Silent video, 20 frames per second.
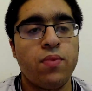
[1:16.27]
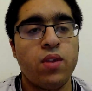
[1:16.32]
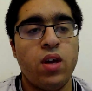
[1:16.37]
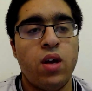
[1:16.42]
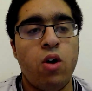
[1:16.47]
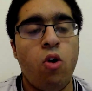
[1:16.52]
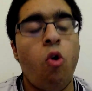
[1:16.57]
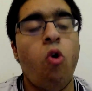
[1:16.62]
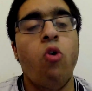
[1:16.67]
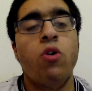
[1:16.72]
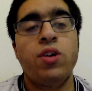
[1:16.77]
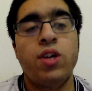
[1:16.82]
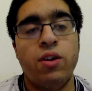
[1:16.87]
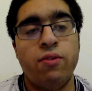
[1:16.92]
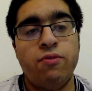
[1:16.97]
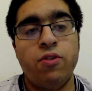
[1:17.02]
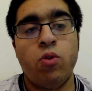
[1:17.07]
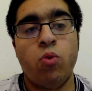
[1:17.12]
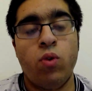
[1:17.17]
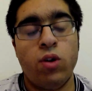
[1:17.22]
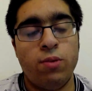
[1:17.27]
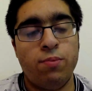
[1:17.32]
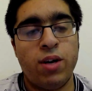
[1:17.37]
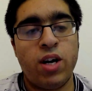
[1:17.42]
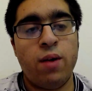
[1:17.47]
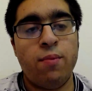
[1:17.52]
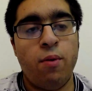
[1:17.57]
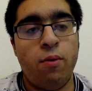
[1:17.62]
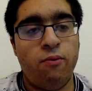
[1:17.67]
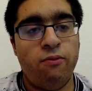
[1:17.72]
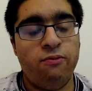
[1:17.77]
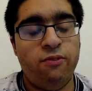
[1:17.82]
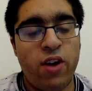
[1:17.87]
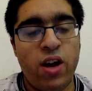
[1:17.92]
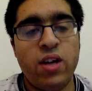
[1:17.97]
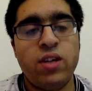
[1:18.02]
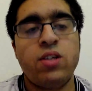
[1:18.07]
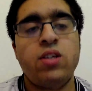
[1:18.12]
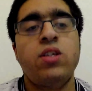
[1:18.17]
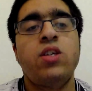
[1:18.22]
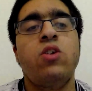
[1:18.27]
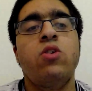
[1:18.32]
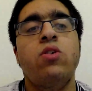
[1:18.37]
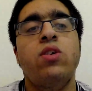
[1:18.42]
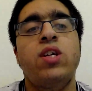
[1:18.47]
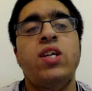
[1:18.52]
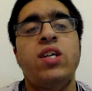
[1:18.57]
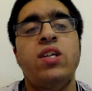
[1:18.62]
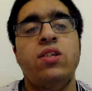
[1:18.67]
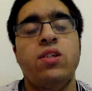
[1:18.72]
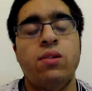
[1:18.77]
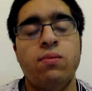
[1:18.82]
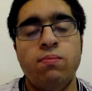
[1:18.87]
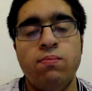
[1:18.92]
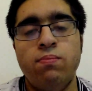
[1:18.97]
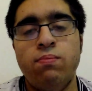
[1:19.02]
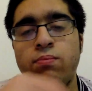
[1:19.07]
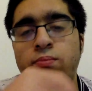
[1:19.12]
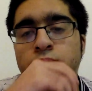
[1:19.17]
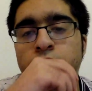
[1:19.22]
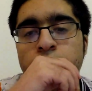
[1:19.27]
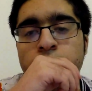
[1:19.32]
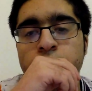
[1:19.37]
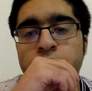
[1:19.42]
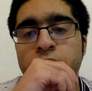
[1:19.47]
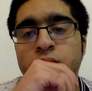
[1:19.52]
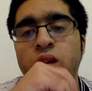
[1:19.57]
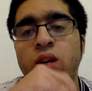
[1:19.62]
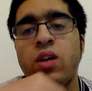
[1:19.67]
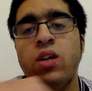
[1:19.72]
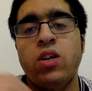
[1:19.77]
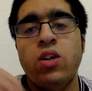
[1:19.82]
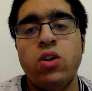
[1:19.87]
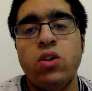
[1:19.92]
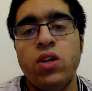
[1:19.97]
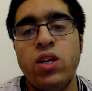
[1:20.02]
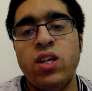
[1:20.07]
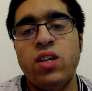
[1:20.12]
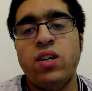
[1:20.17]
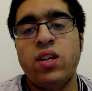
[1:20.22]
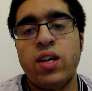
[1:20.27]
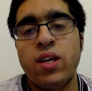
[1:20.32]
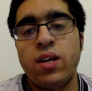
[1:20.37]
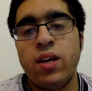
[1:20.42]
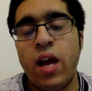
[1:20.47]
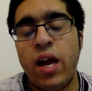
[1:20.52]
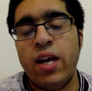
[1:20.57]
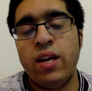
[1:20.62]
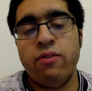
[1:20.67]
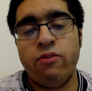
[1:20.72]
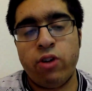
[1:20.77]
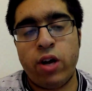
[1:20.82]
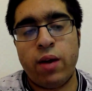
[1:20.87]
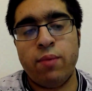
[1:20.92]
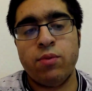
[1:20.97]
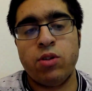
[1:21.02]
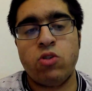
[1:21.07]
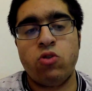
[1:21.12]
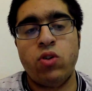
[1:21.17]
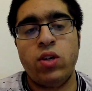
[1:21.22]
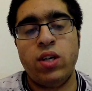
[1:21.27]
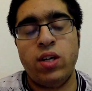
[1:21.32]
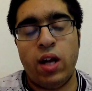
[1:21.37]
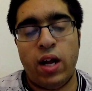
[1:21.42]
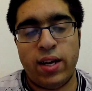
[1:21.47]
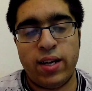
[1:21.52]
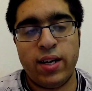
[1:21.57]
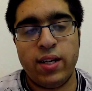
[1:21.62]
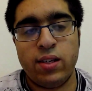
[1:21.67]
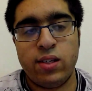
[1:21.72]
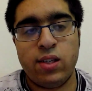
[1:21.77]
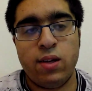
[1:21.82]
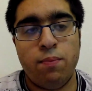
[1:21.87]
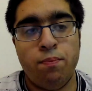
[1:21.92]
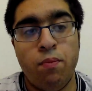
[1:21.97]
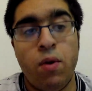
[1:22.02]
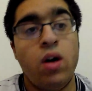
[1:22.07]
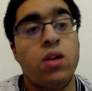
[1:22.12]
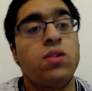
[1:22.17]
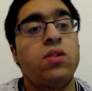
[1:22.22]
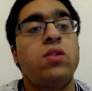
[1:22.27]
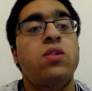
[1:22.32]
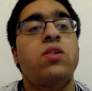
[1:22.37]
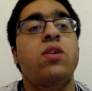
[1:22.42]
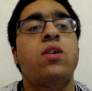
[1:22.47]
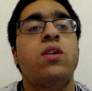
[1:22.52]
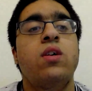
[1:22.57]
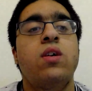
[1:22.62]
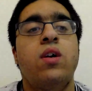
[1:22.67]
if you want to become a vet, you need A-level chemistry. Like it's a must.